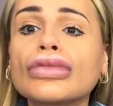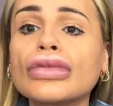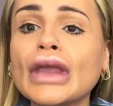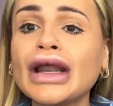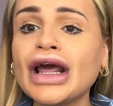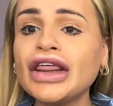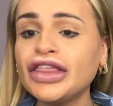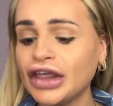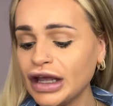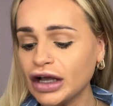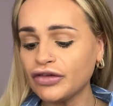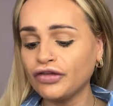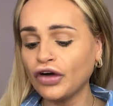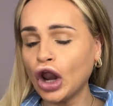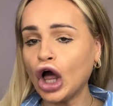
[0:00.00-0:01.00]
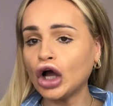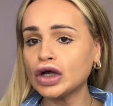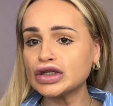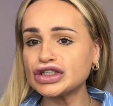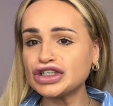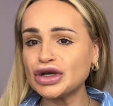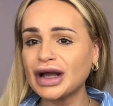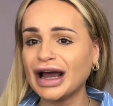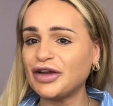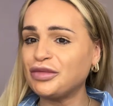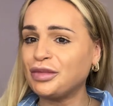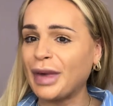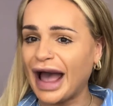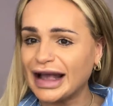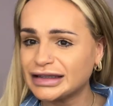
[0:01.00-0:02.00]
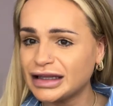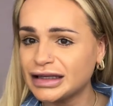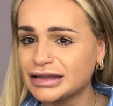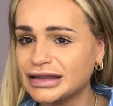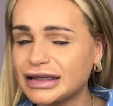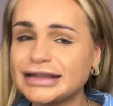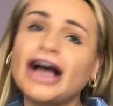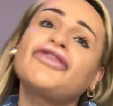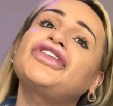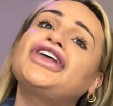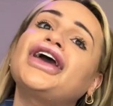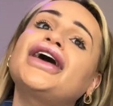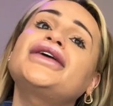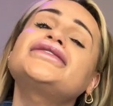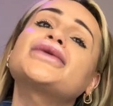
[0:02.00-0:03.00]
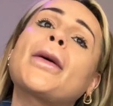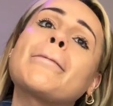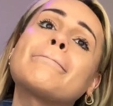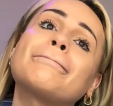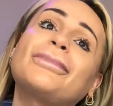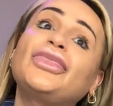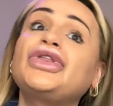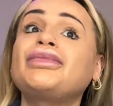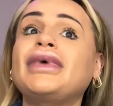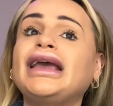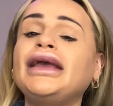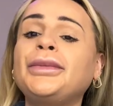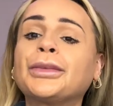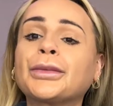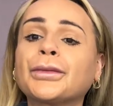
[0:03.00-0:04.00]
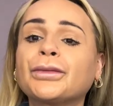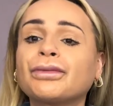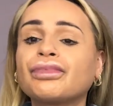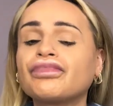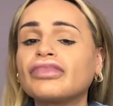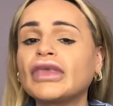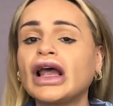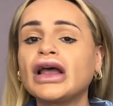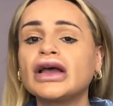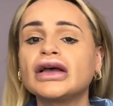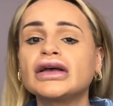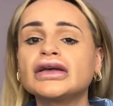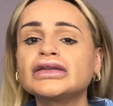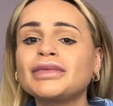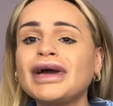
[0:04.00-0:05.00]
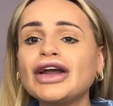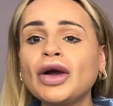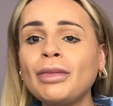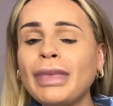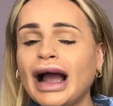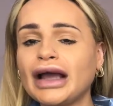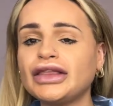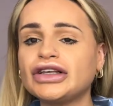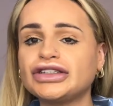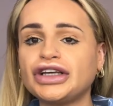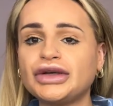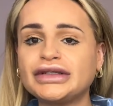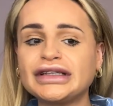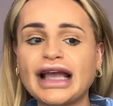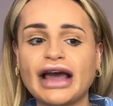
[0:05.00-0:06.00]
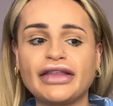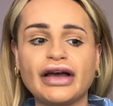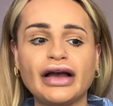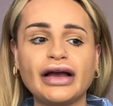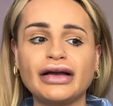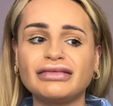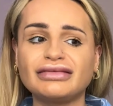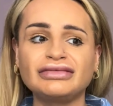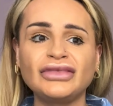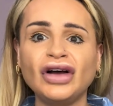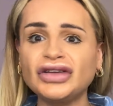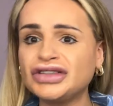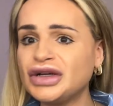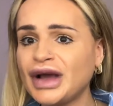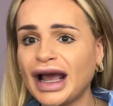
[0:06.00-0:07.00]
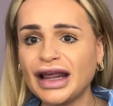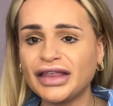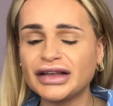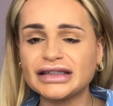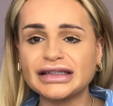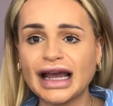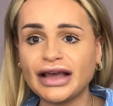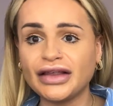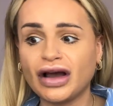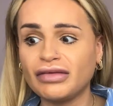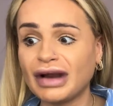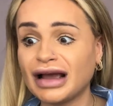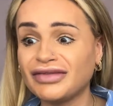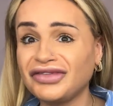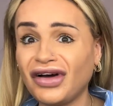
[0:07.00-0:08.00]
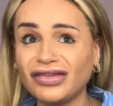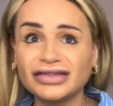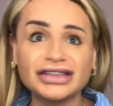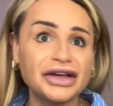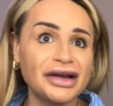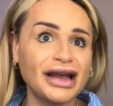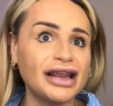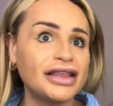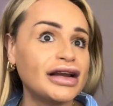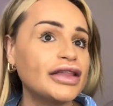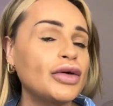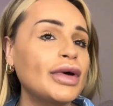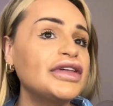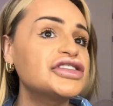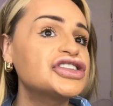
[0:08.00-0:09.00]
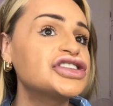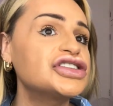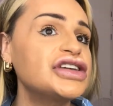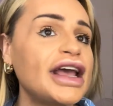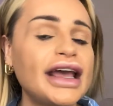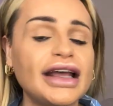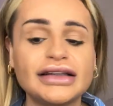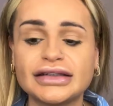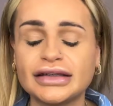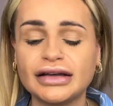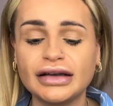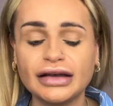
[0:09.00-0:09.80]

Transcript: And I think vlogs do kind of better than sit down videos with me. So I might combine the two together. I'm not doing anything today though. Like, I'm not doing anything, like the weather's shit.